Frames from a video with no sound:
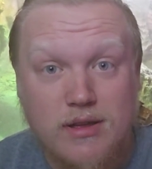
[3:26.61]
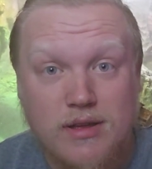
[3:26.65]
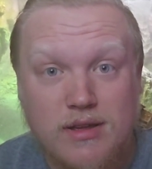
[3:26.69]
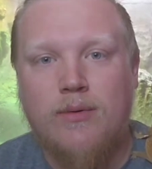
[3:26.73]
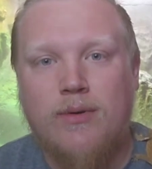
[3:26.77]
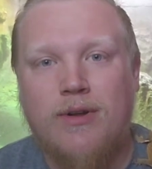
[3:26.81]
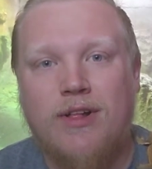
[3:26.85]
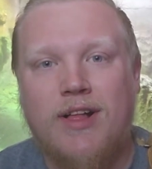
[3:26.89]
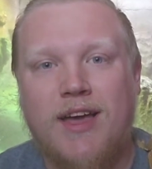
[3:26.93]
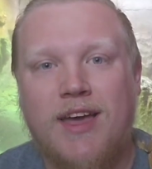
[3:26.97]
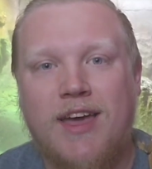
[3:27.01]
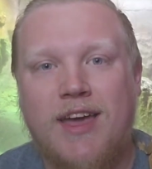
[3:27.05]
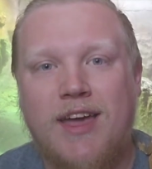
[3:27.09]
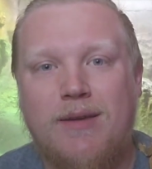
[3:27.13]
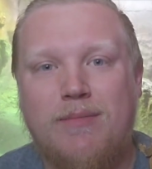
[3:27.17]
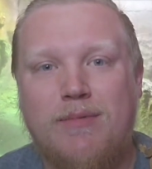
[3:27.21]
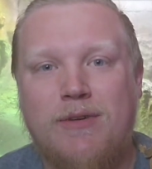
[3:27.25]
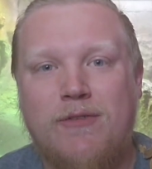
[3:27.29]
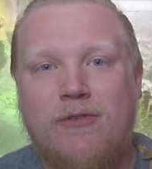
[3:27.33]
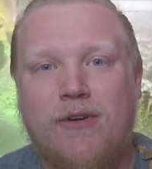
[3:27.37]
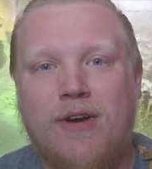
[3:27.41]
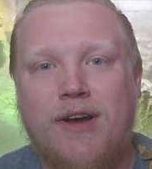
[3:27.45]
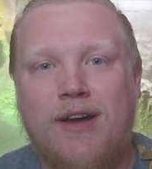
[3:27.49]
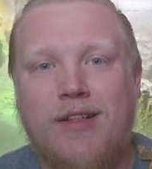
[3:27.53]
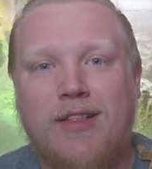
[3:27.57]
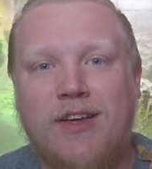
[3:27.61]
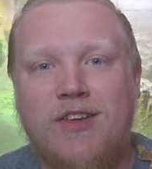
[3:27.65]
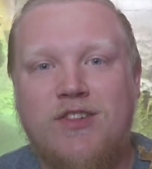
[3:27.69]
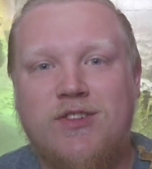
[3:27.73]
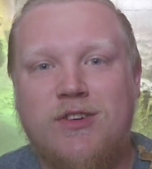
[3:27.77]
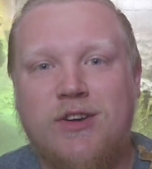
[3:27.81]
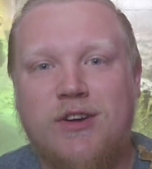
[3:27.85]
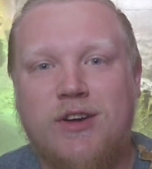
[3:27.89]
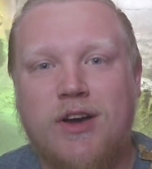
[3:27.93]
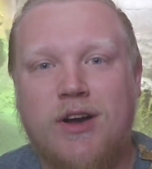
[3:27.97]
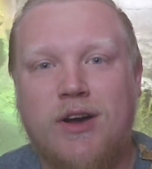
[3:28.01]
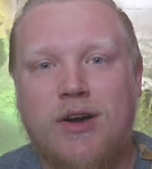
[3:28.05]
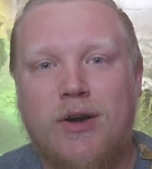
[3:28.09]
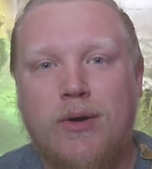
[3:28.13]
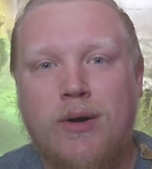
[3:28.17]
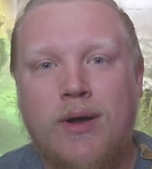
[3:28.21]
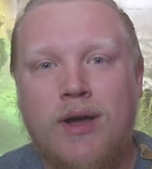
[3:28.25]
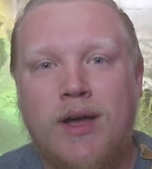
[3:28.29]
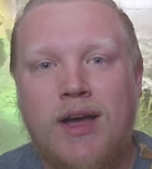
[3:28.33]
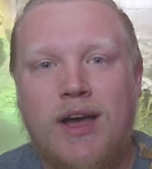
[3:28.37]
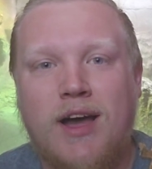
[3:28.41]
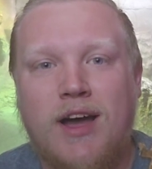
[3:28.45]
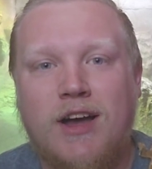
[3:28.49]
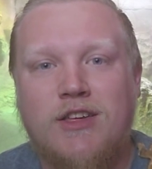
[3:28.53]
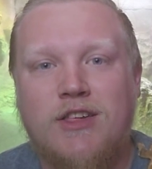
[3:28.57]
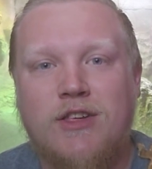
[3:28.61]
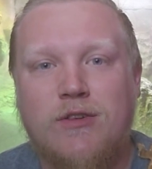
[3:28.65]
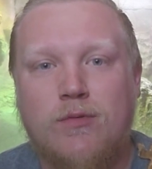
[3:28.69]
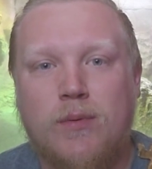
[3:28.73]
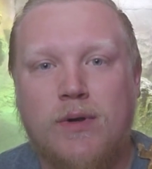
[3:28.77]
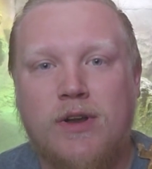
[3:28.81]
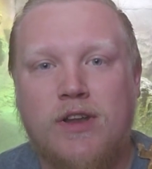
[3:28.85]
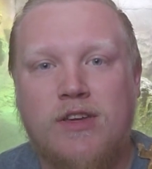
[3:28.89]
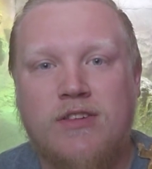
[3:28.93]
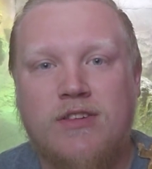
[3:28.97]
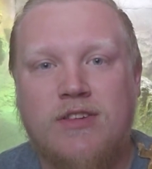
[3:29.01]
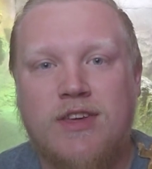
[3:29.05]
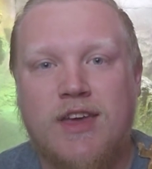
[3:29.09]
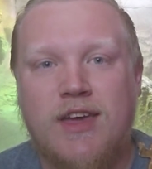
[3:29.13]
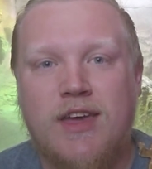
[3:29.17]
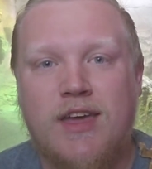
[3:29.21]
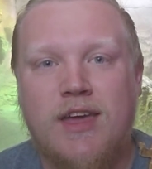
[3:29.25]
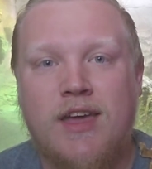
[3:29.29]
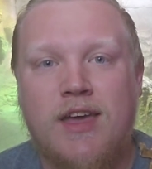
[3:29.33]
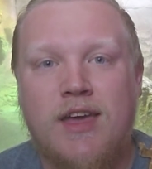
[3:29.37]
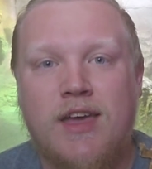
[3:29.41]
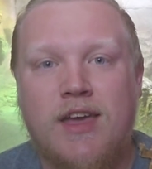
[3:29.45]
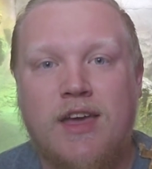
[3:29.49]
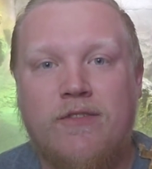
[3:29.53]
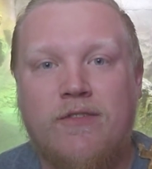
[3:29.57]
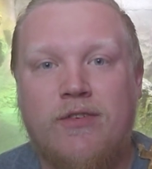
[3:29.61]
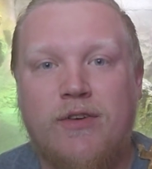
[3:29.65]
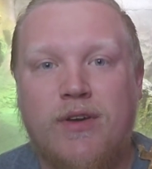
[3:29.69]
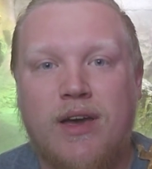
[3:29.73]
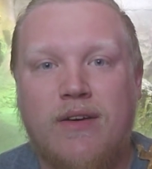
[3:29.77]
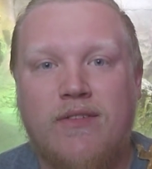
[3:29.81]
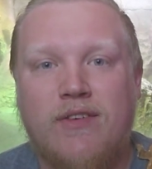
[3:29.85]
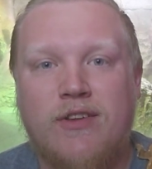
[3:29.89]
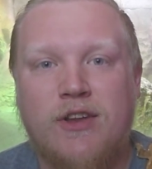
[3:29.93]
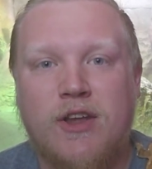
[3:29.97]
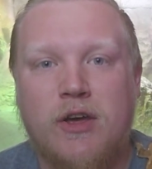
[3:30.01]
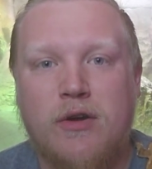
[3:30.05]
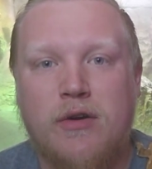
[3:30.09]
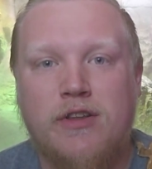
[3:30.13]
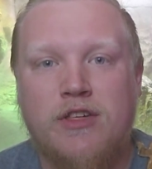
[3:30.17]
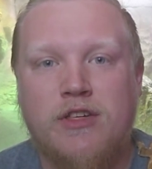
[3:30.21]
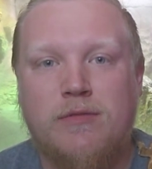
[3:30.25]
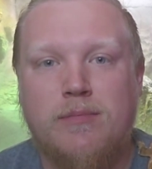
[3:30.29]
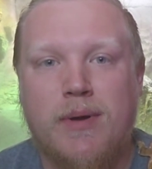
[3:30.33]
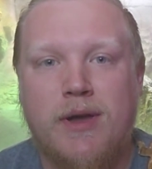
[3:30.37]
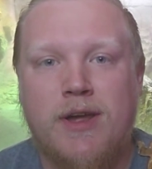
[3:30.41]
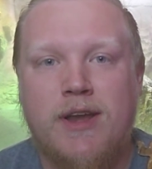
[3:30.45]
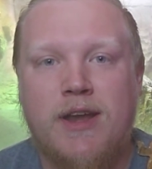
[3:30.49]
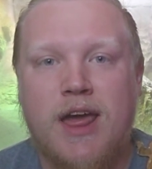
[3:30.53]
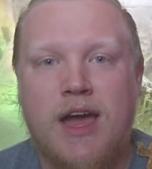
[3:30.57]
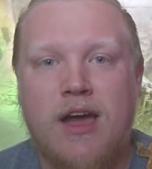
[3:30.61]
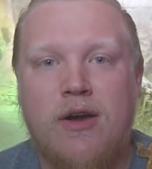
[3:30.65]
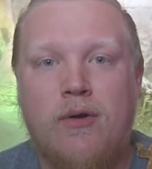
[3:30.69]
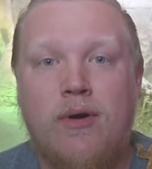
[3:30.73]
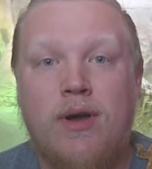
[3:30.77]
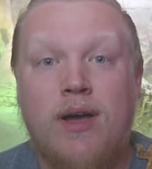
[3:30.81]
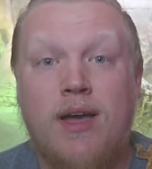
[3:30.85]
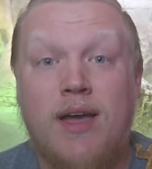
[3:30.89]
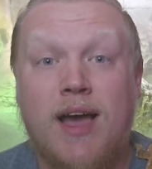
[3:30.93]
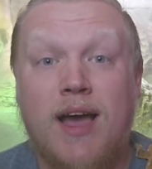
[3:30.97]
Well, hey, before I let you go, I just want to say, if you haven't noticed by now,